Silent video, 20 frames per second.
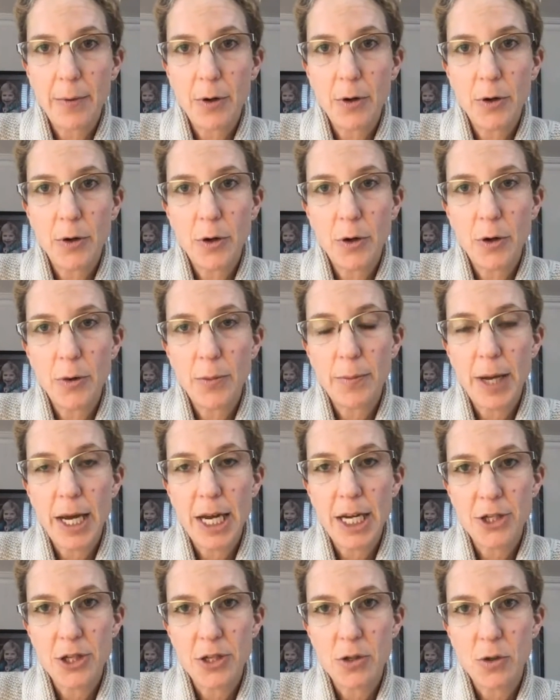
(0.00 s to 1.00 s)
Her
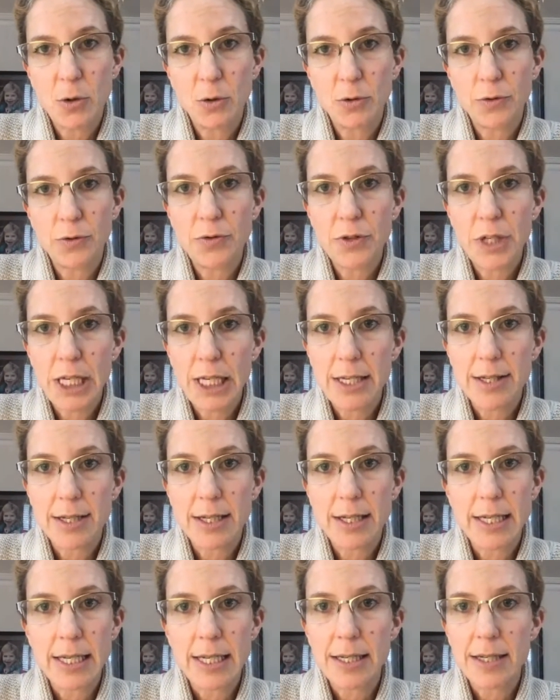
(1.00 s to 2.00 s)
page is called Feed,
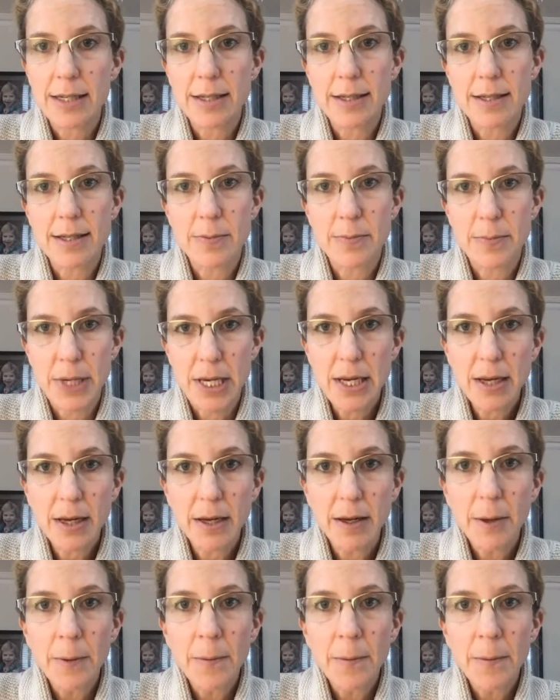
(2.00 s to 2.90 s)
Eat, Speak,